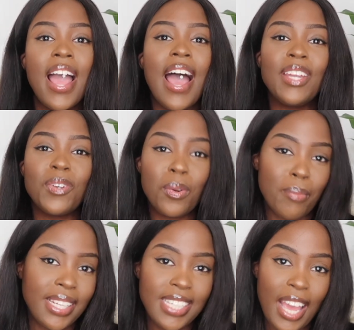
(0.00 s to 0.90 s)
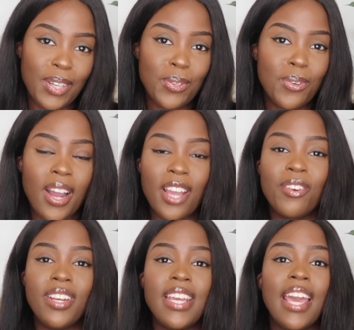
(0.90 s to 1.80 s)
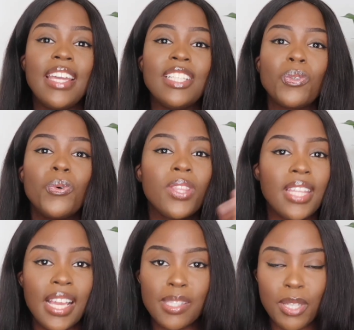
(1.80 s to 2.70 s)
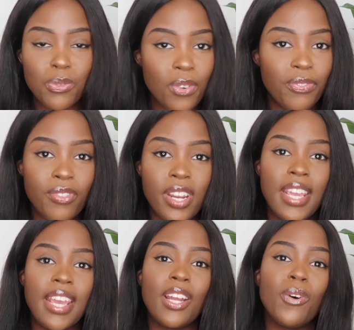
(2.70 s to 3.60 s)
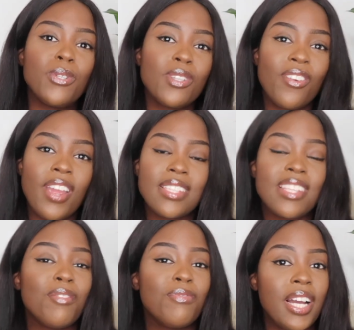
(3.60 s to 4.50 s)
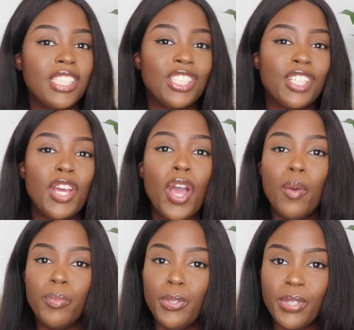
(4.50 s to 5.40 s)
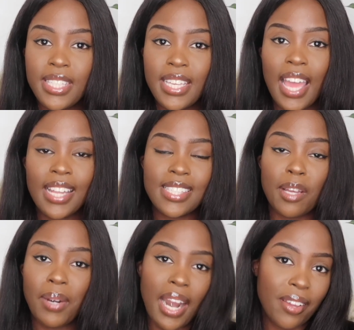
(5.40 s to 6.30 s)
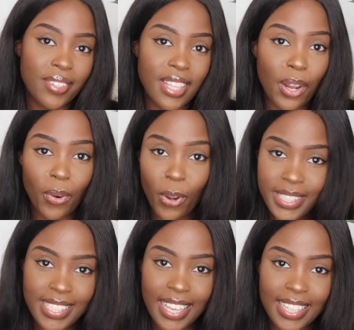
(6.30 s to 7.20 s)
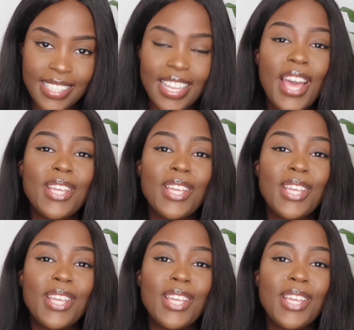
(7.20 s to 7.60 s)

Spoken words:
and on my channel I create all things midwifery, and I also create some fashion, beauty and some lifestyle content.